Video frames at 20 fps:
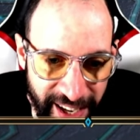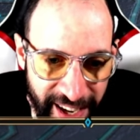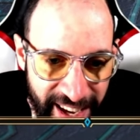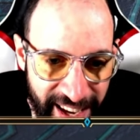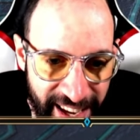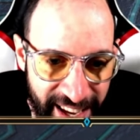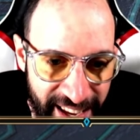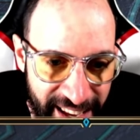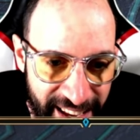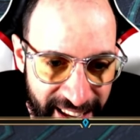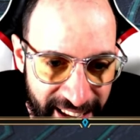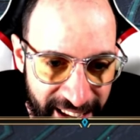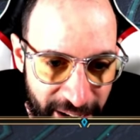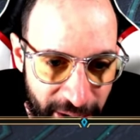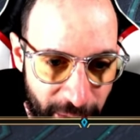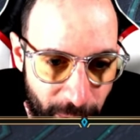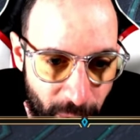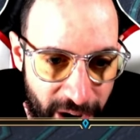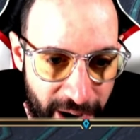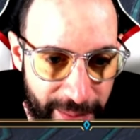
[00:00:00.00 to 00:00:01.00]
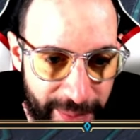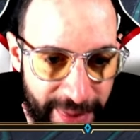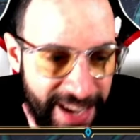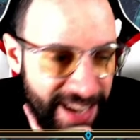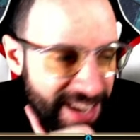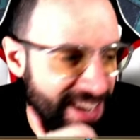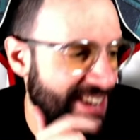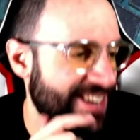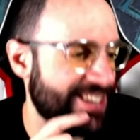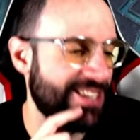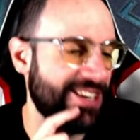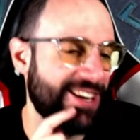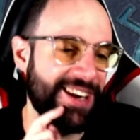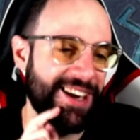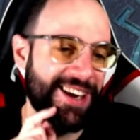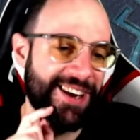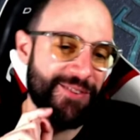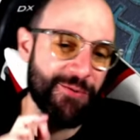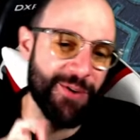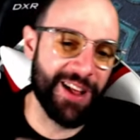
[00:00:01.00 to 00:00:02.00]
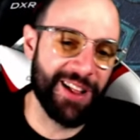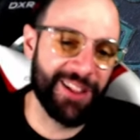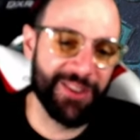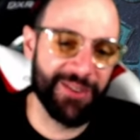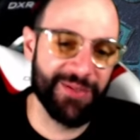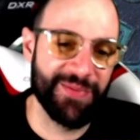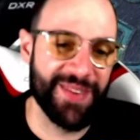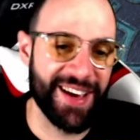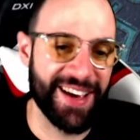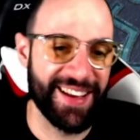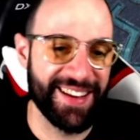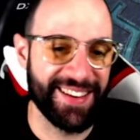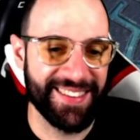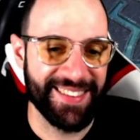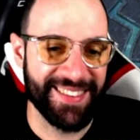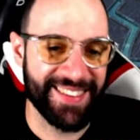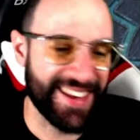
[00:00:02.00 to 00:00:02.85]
Hey, Wapax, welcome in.